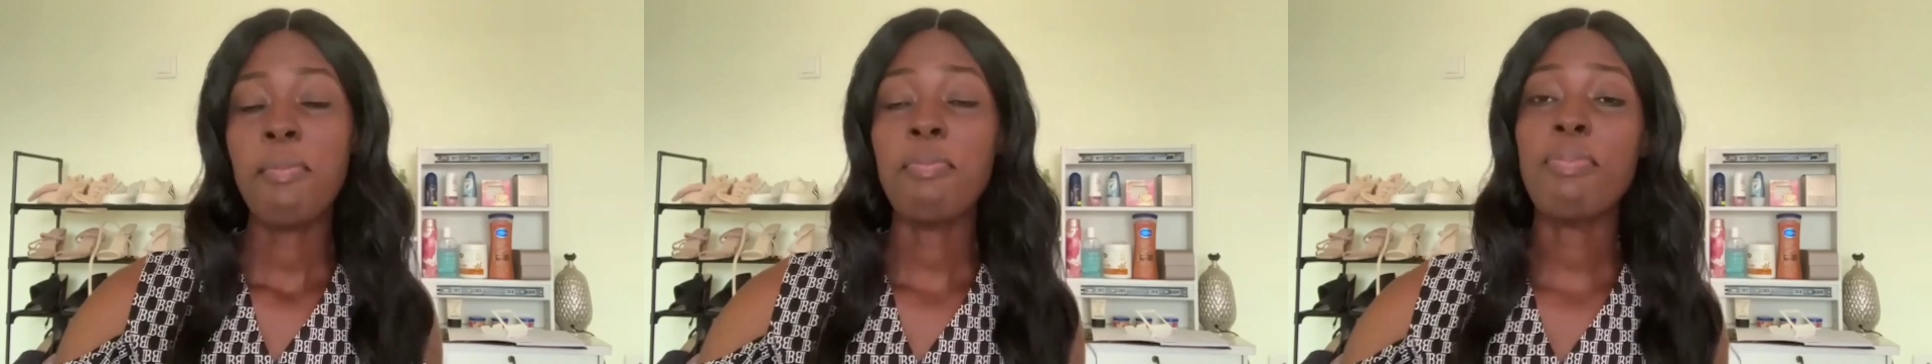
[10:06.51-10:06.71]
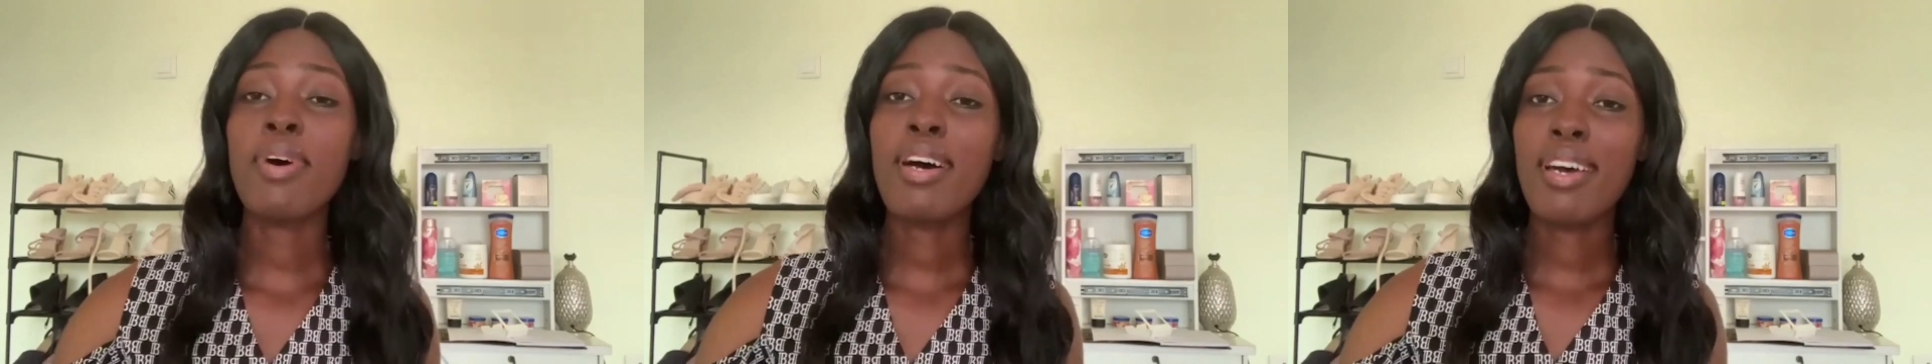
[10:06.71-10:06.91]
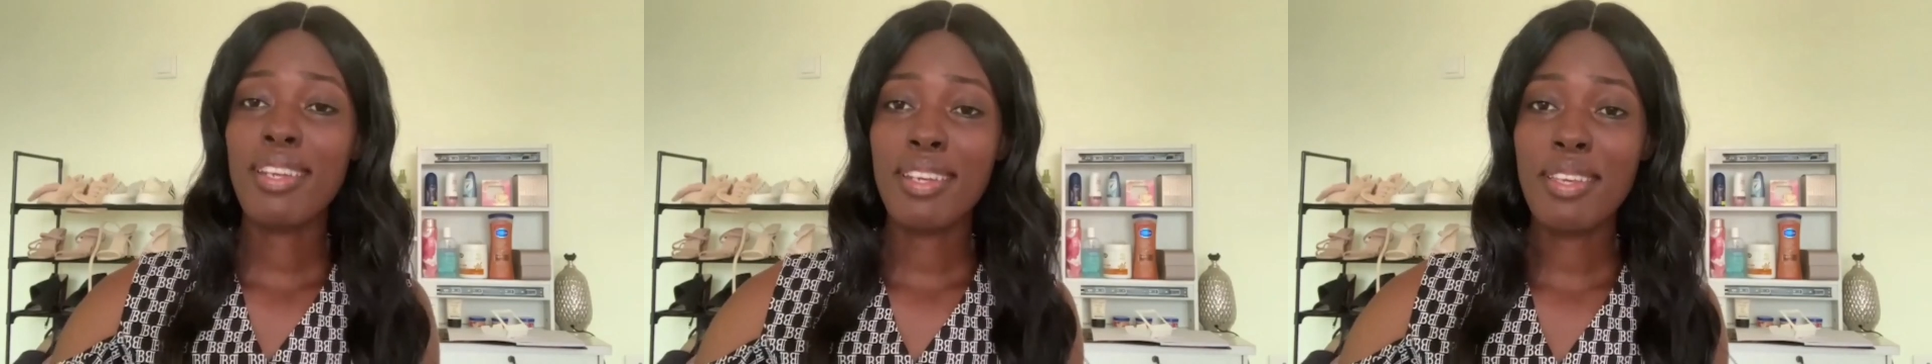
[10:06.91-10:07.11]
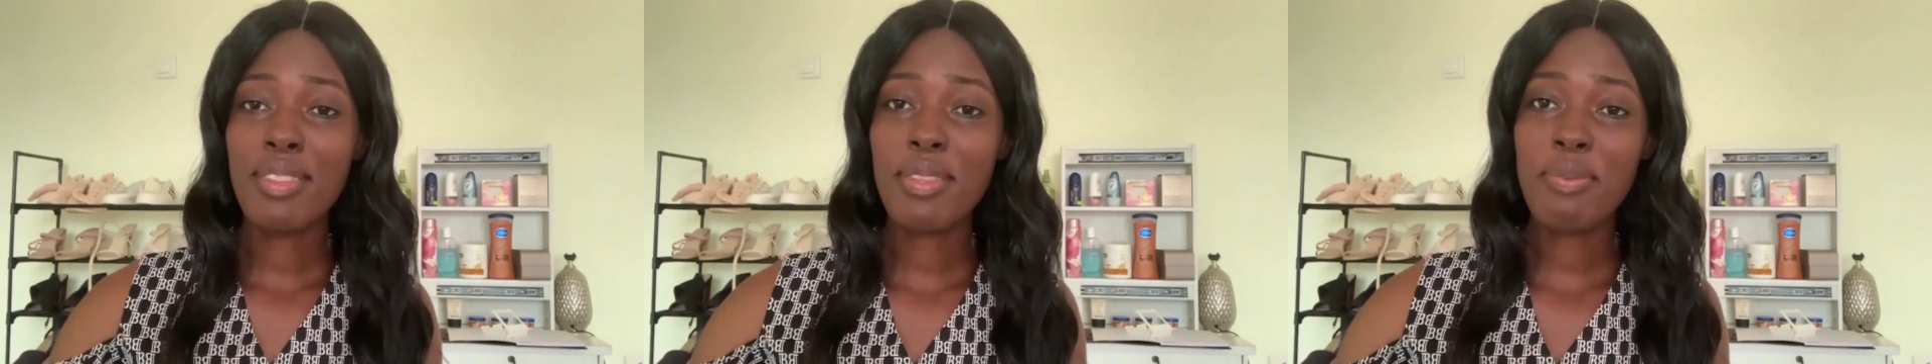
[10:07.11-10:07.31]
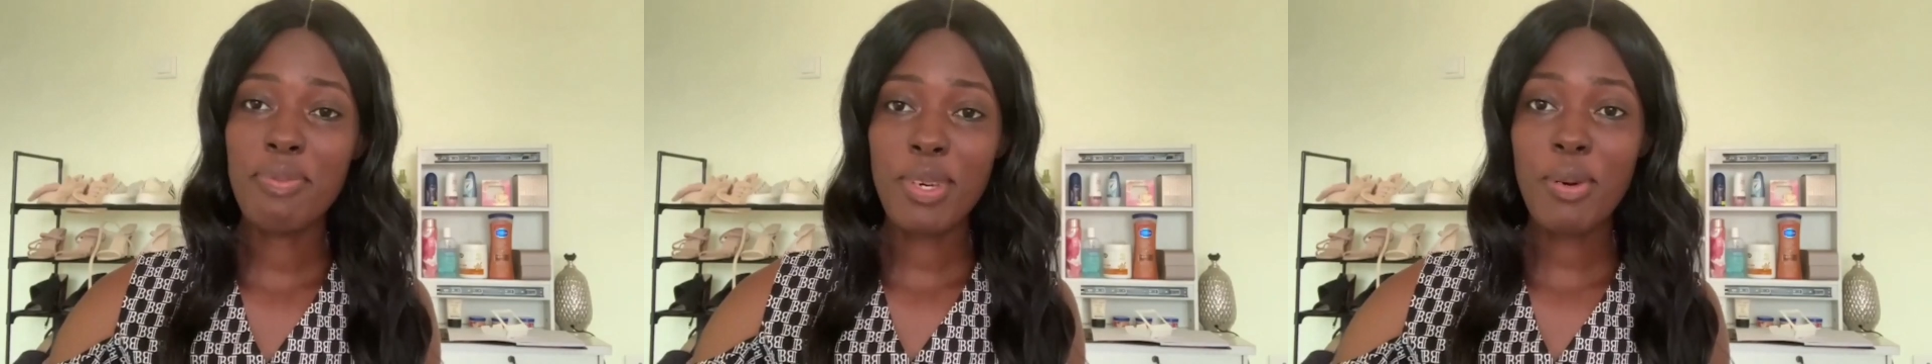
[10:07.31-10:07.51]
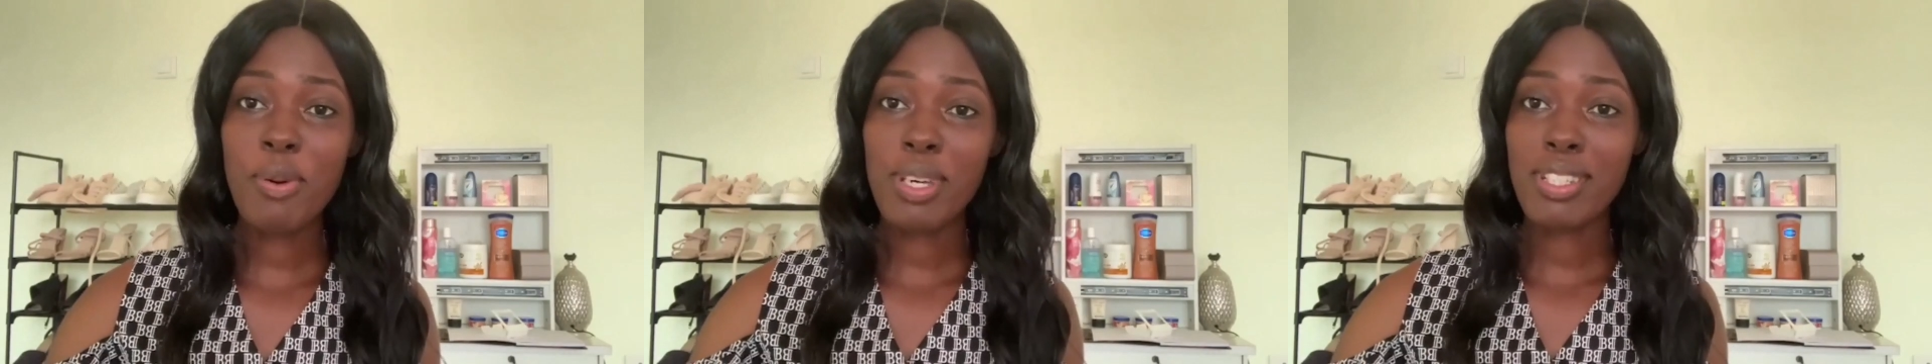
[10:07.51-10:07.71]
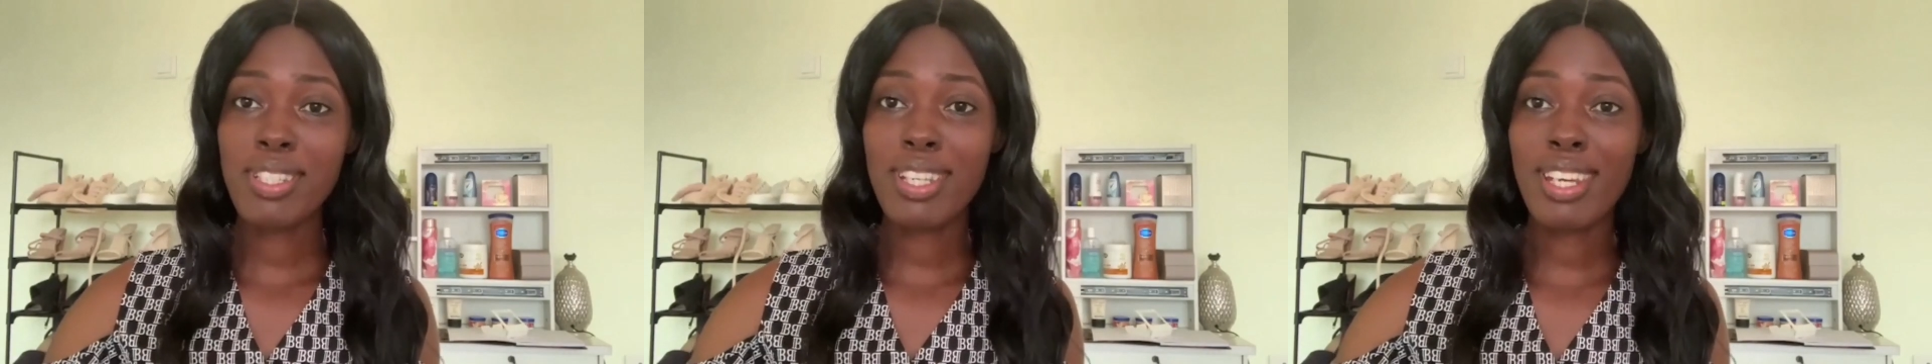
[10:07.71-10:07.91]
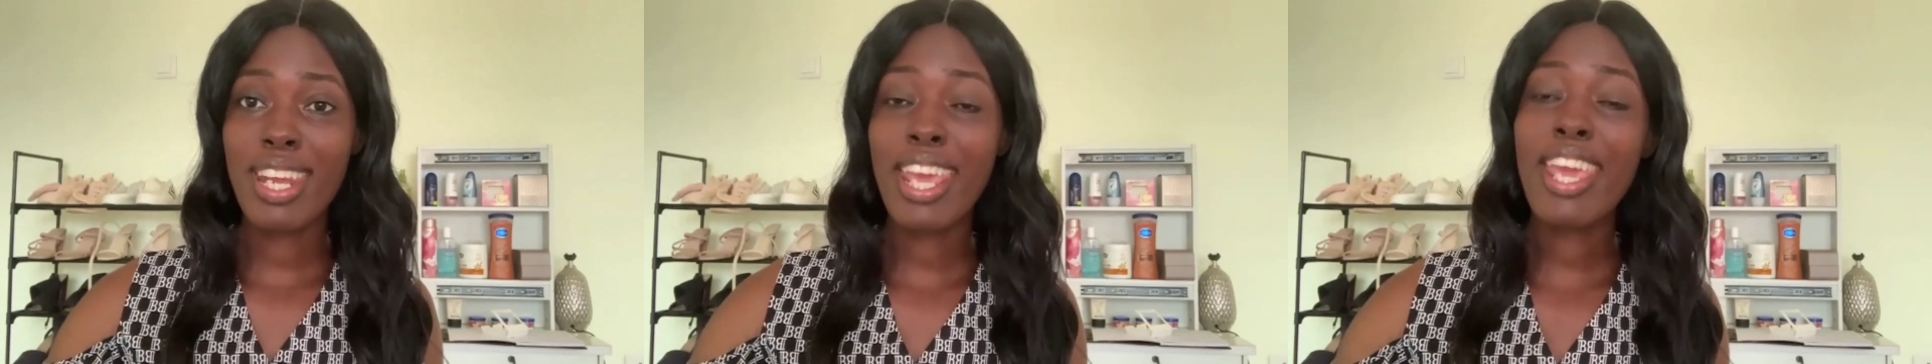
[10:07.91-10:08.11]
But the big
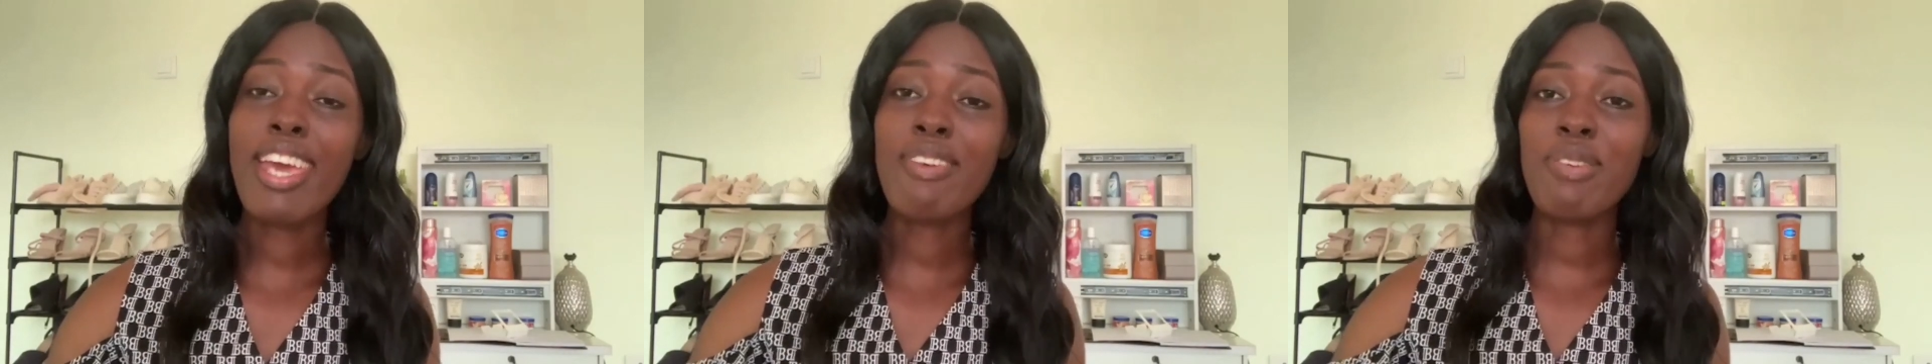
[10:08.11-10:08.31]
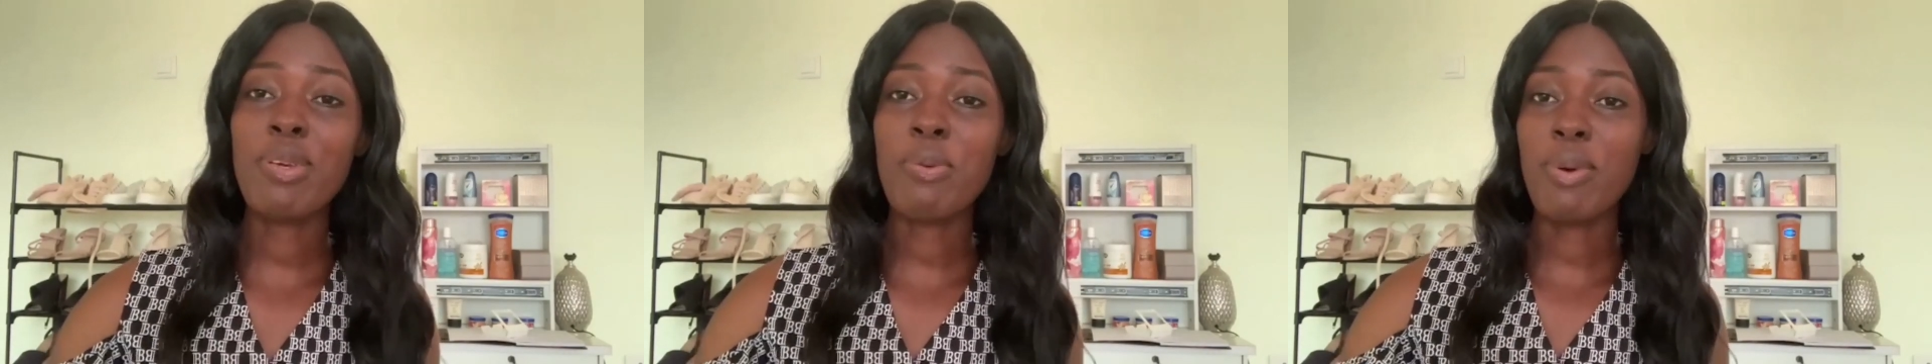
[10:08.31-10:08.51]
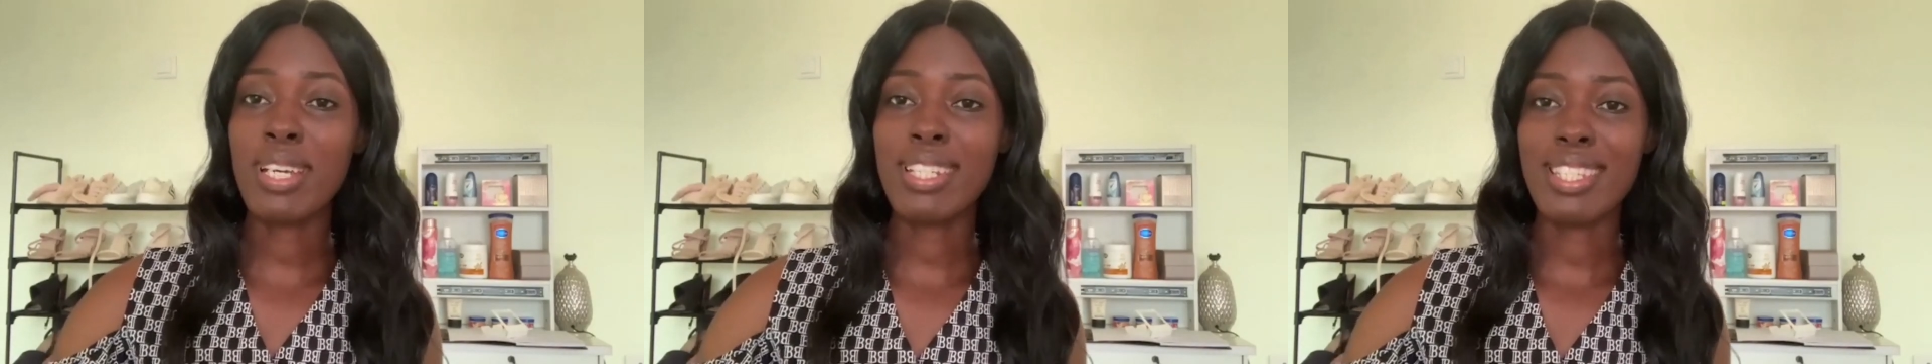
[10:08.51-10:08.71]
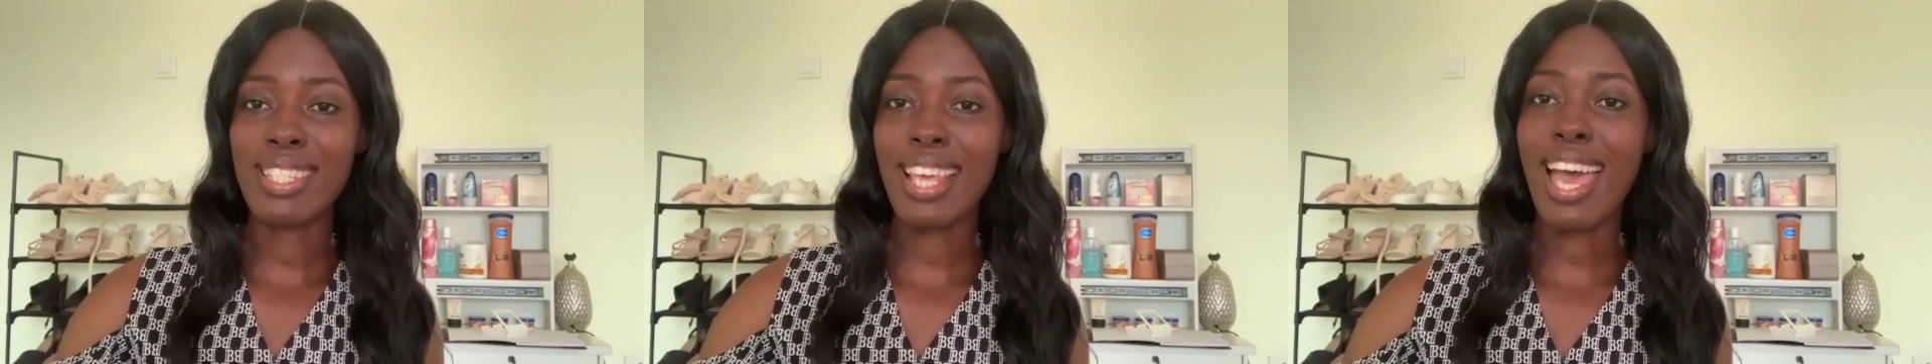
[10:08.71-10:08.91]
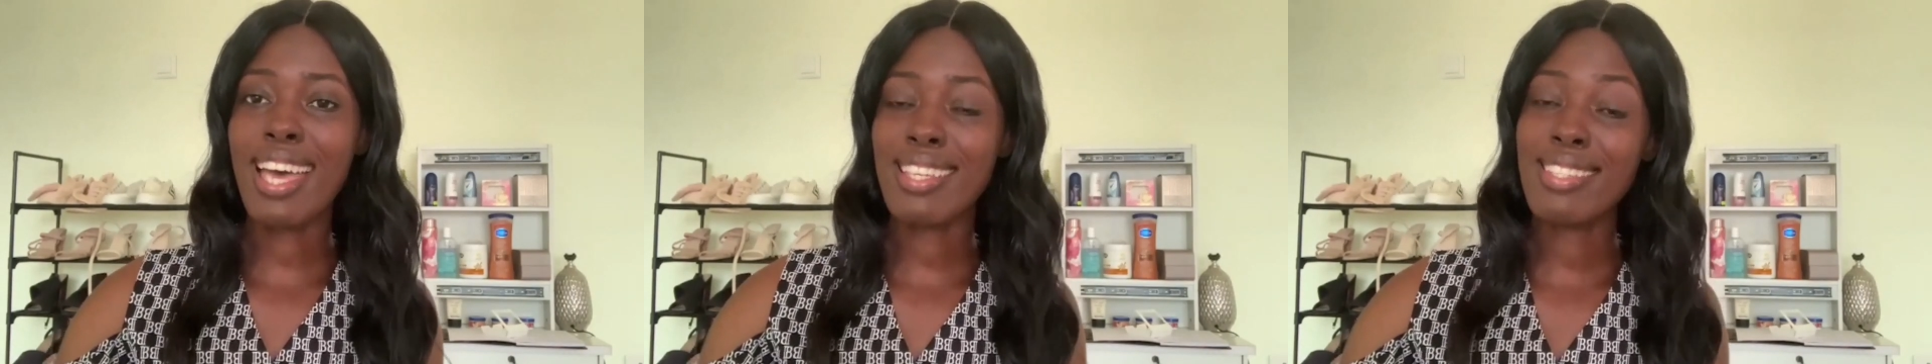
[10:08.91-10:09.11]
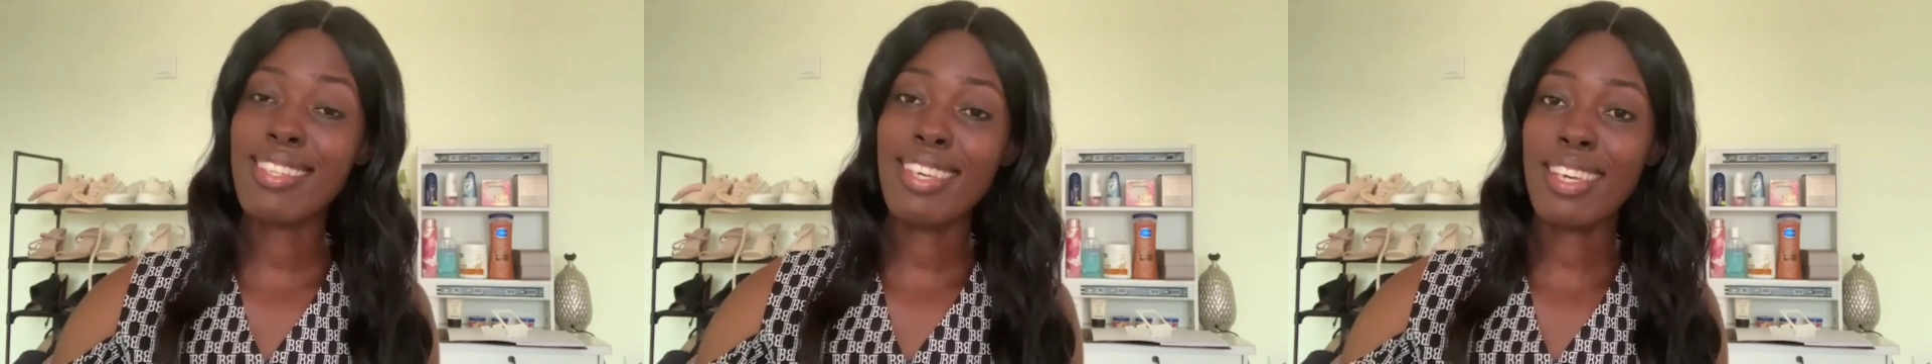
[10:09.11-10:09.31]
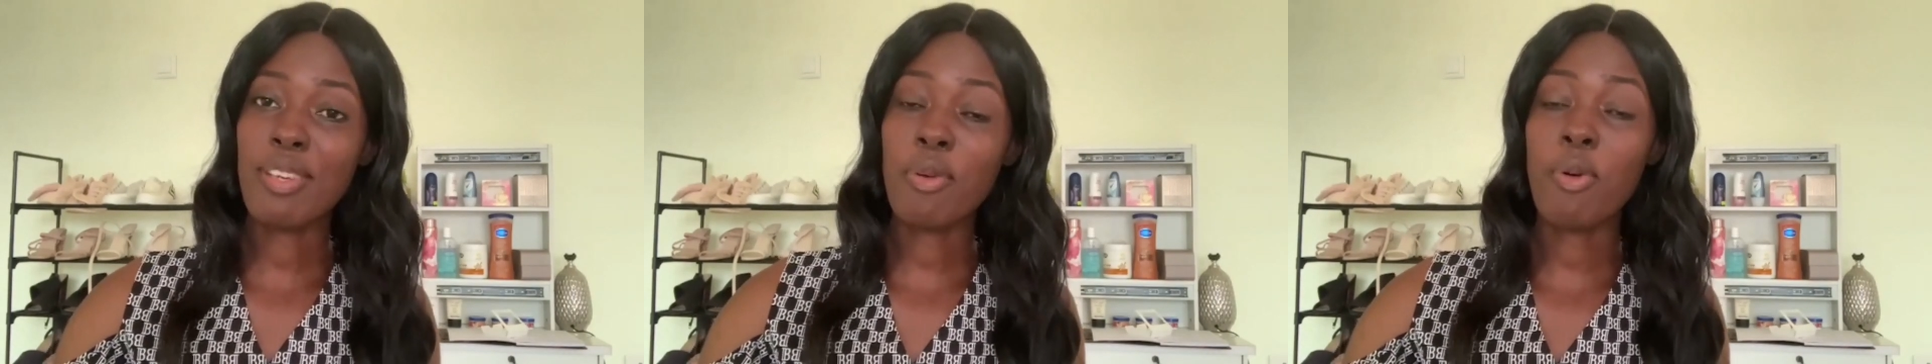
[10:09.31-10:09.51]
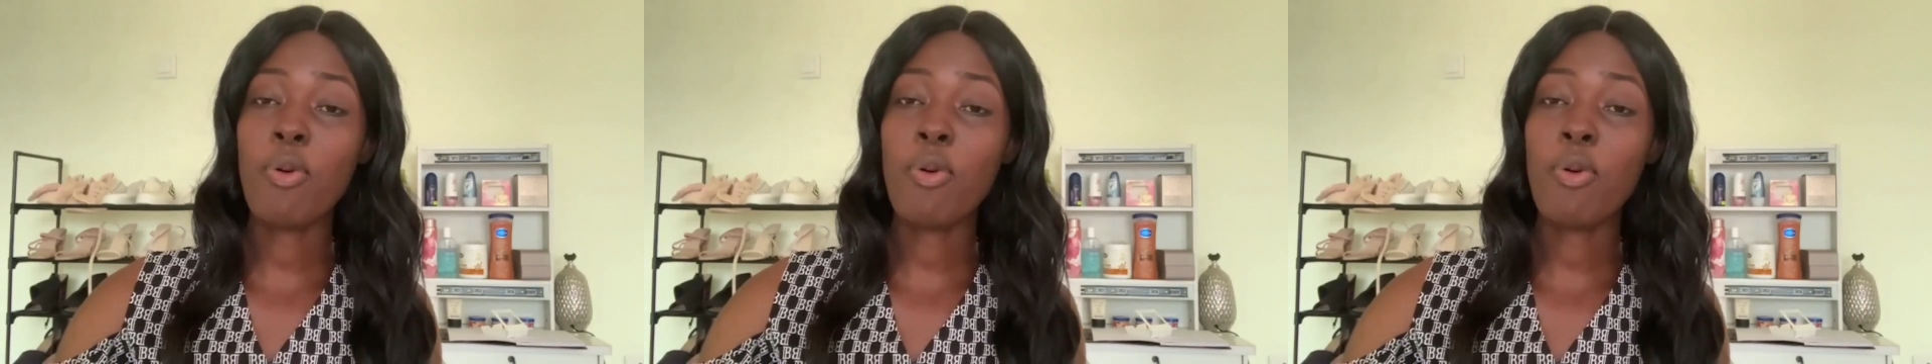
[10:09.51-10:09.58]
question everyone is asking,